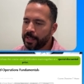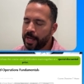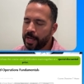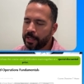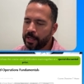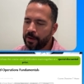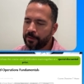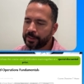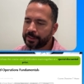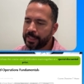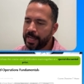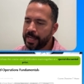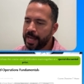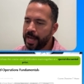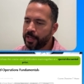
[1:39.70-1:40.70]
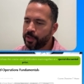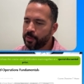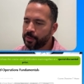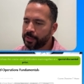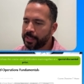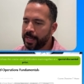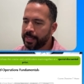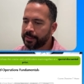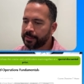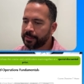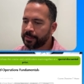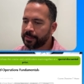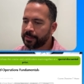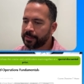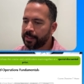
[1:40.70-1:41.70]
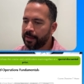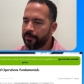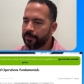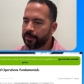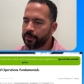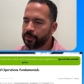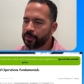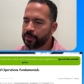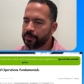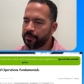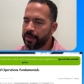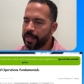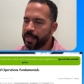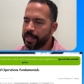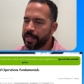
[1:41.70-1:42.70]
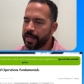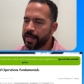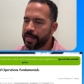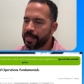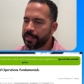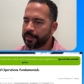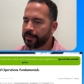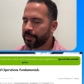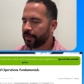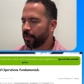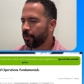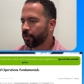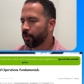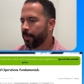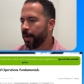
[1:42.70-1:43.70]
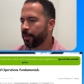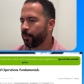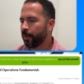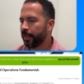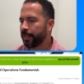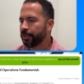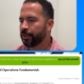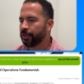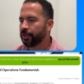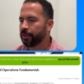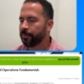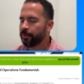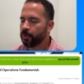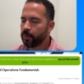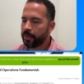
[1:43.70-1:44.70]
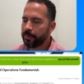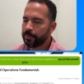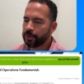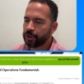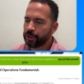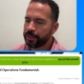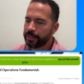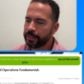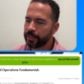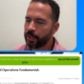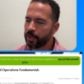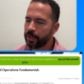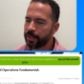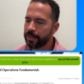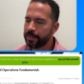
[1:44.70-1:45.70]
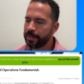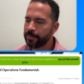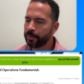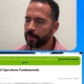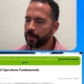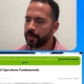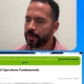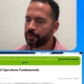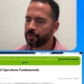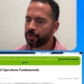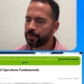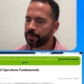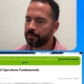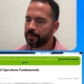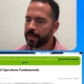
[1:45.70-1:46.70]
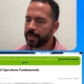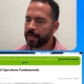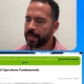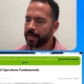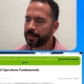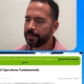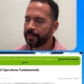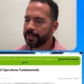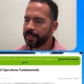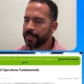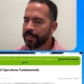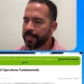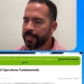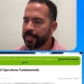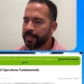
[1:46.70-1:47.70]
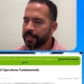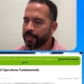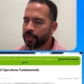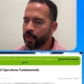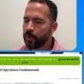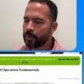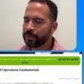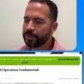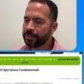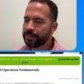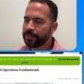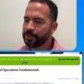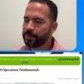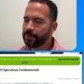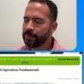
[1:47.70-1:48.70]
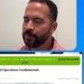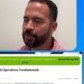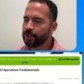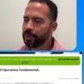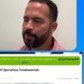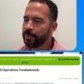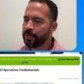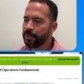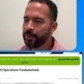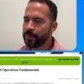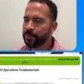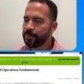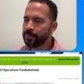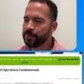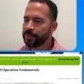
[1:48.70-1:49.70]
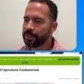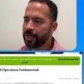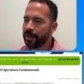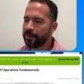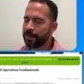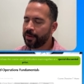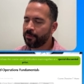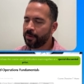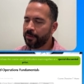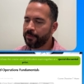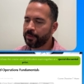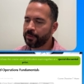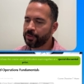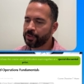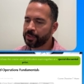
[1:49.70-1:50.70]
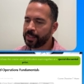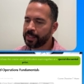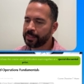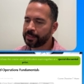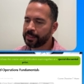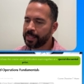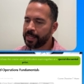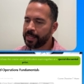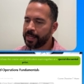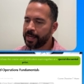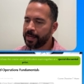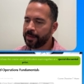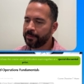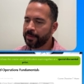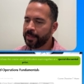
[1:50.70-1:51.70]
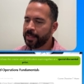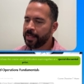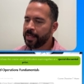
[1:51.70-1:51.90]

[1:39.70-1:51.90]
Uh, it covers AI use cases, the evolution of AI, talks about the relationship between machine learning, deep learning, generative AI, goes into GPUs and how they revolutionize AI